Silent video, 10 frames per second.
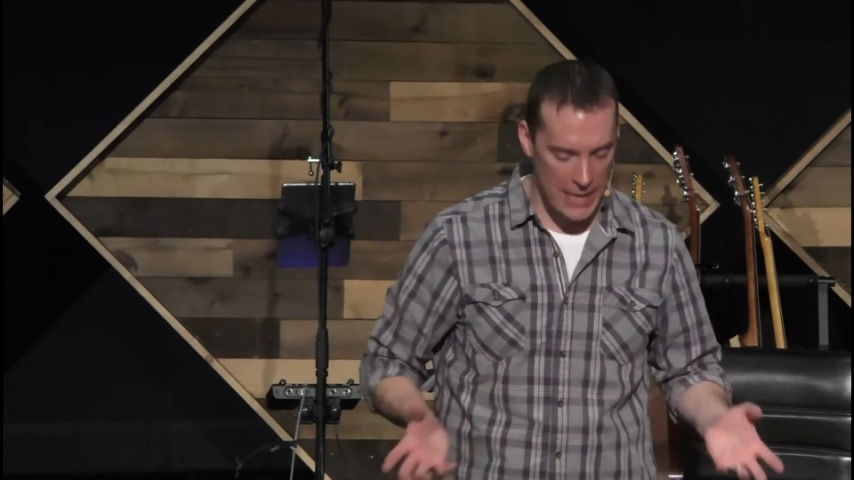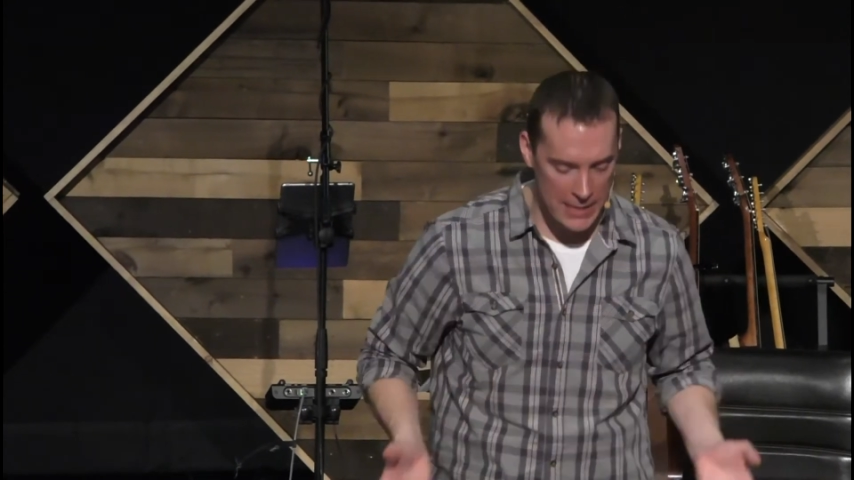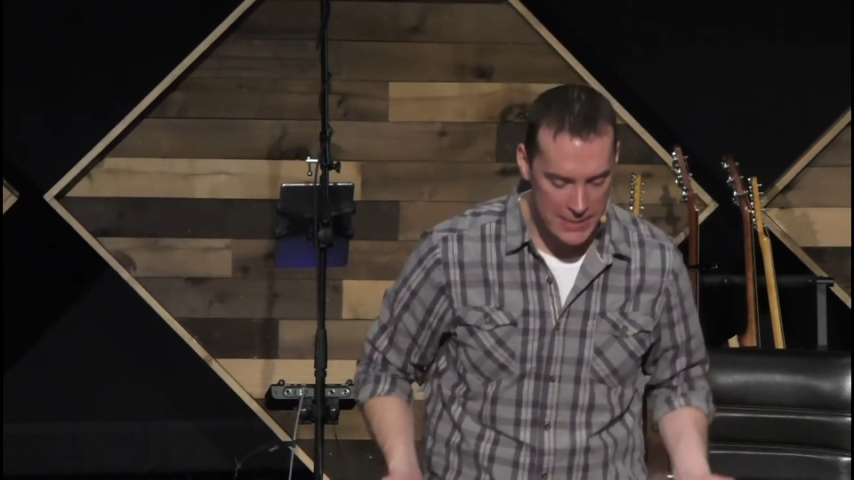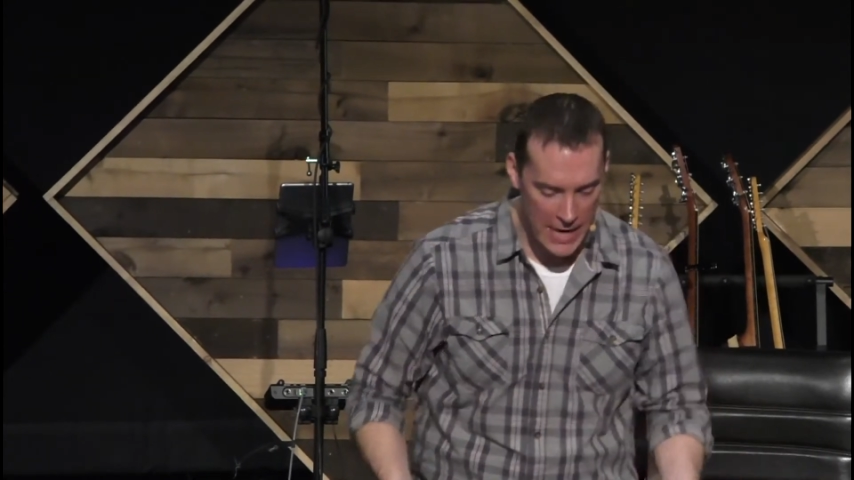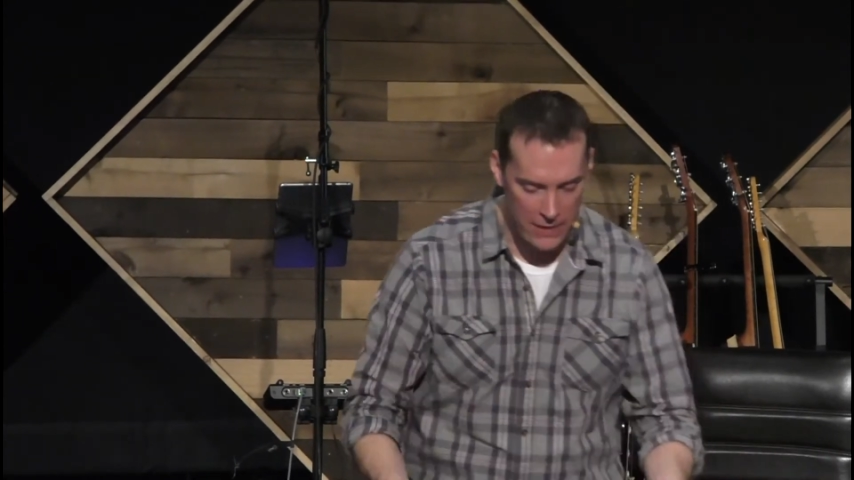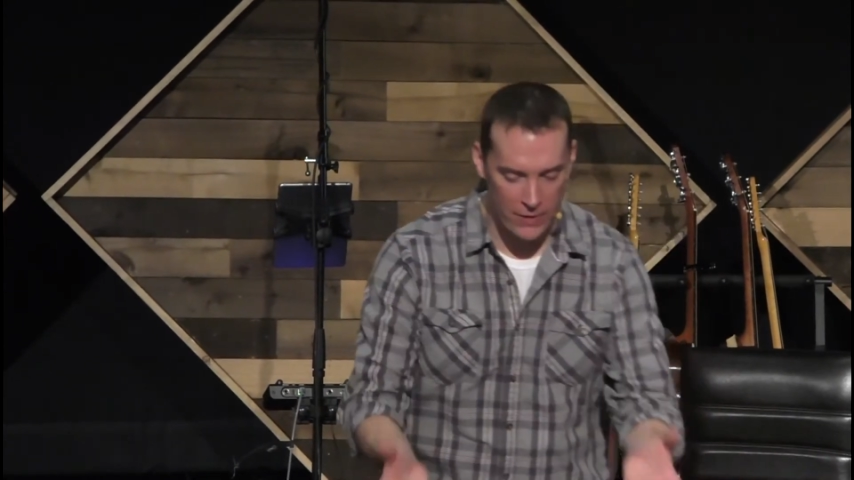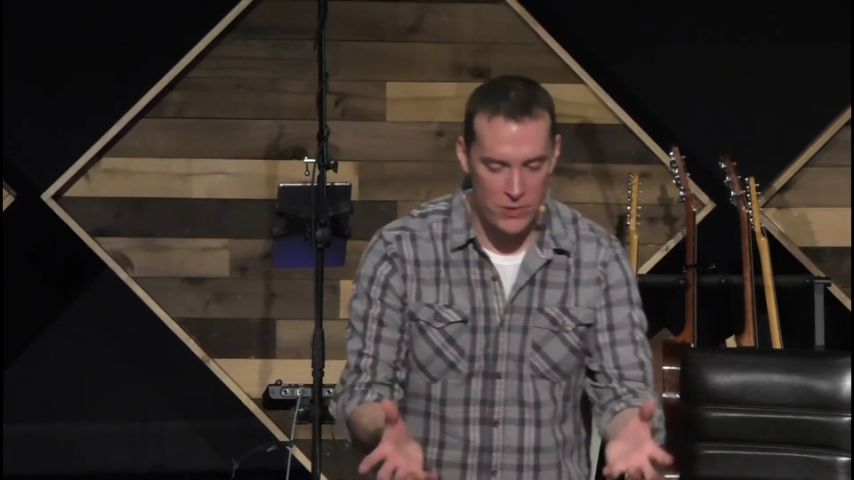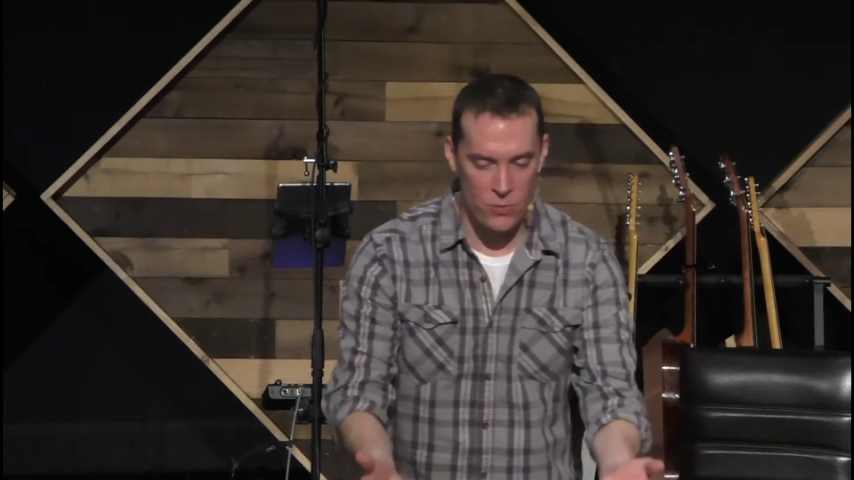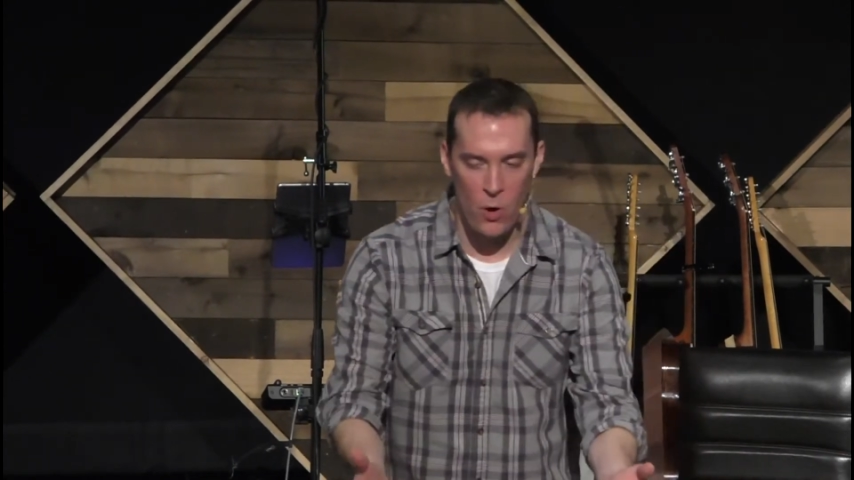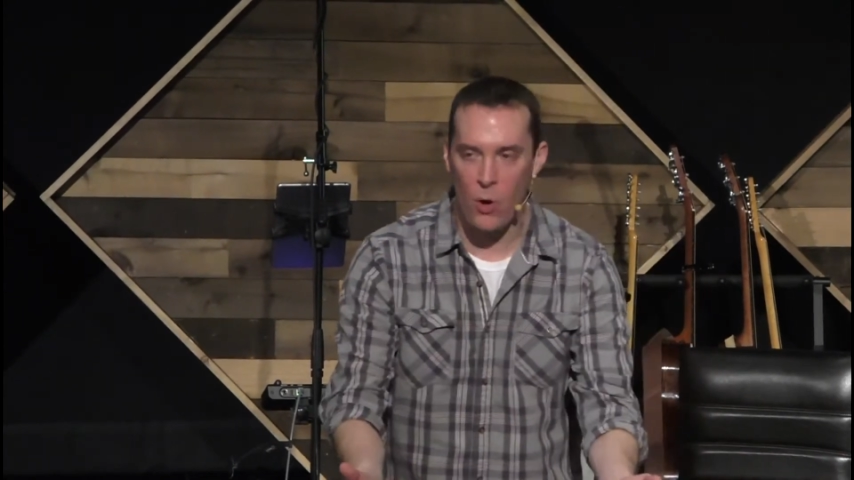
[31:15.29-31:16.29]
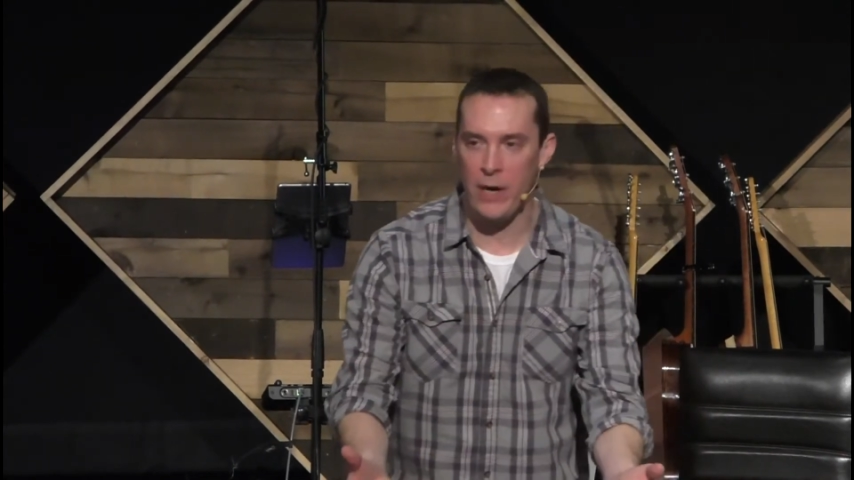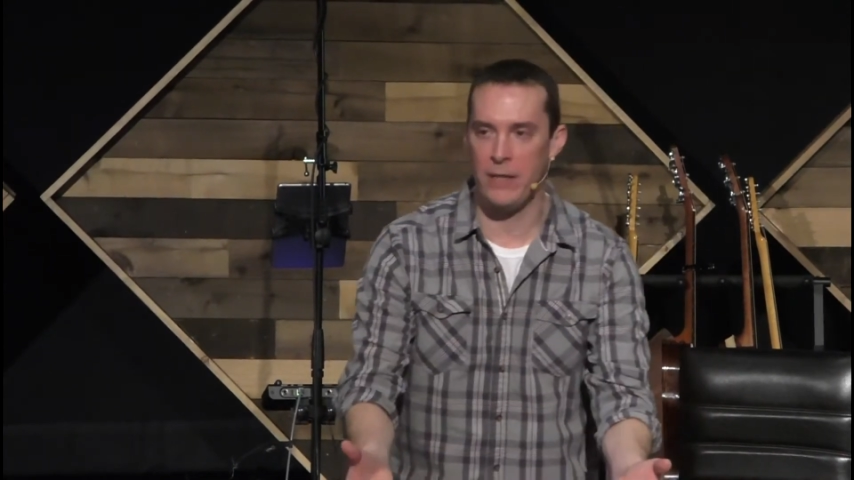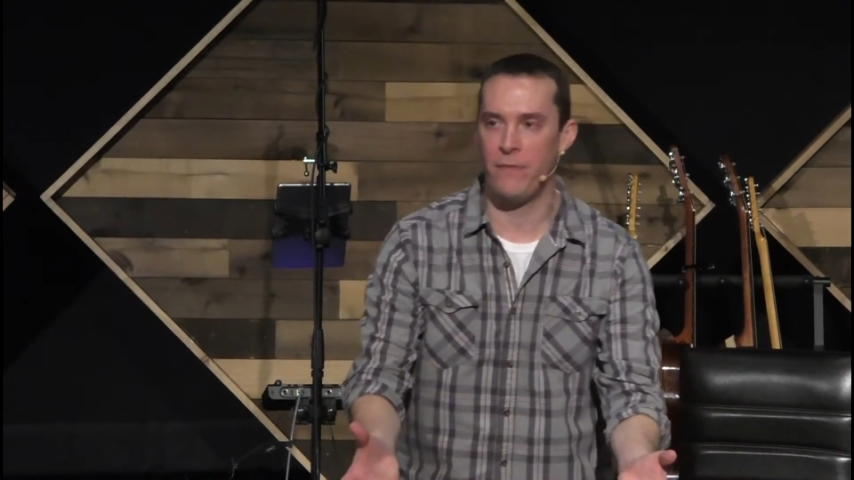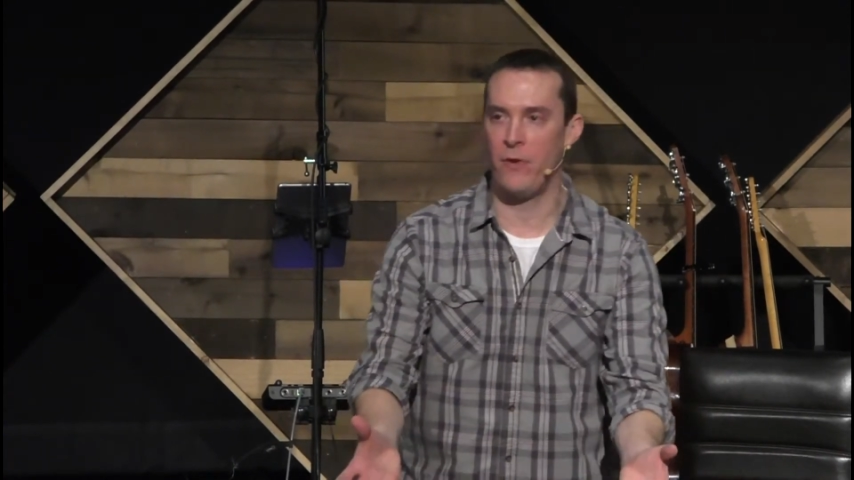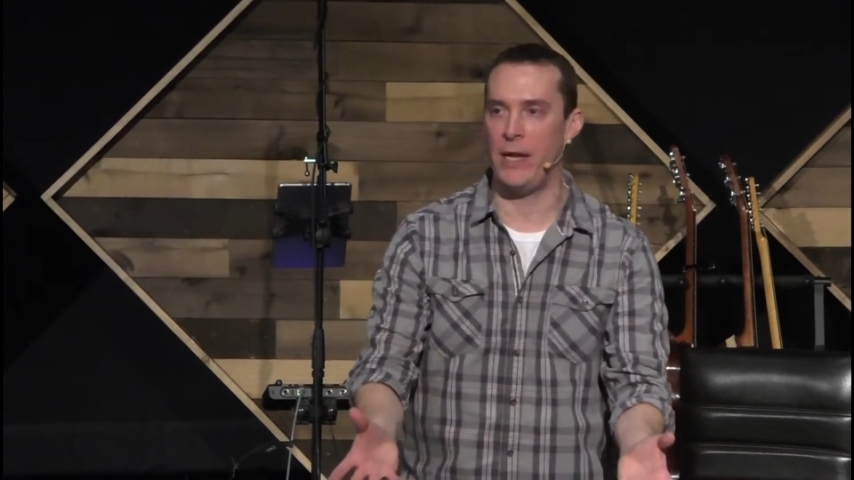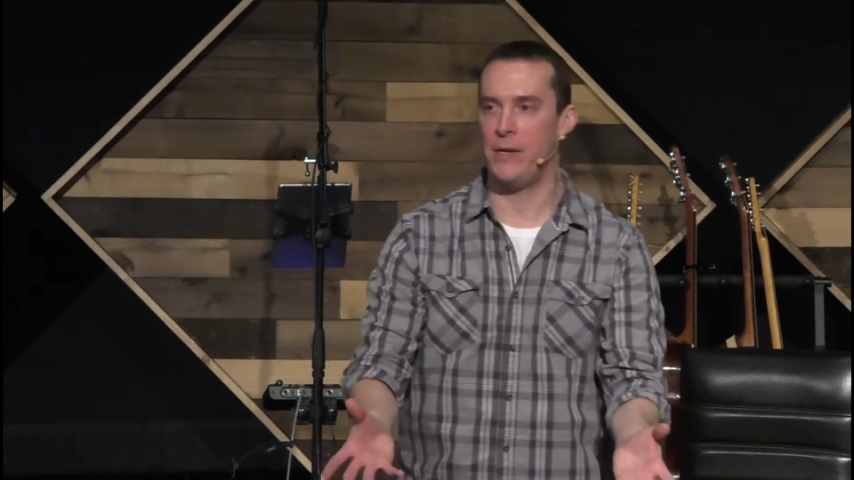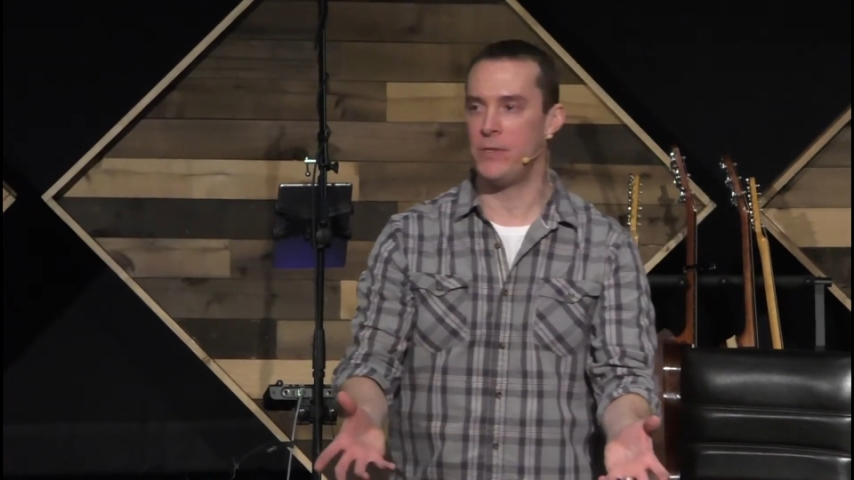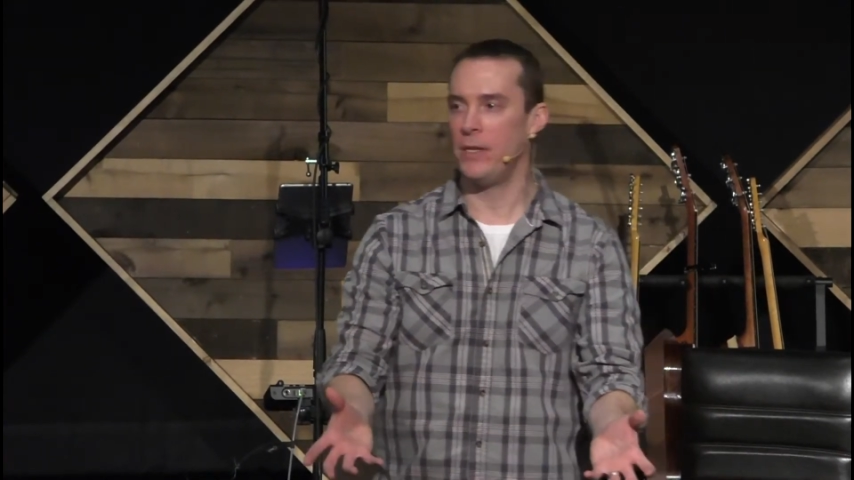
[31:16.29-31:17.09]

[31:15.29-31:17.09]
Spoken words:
inside of a drawer in the fridge?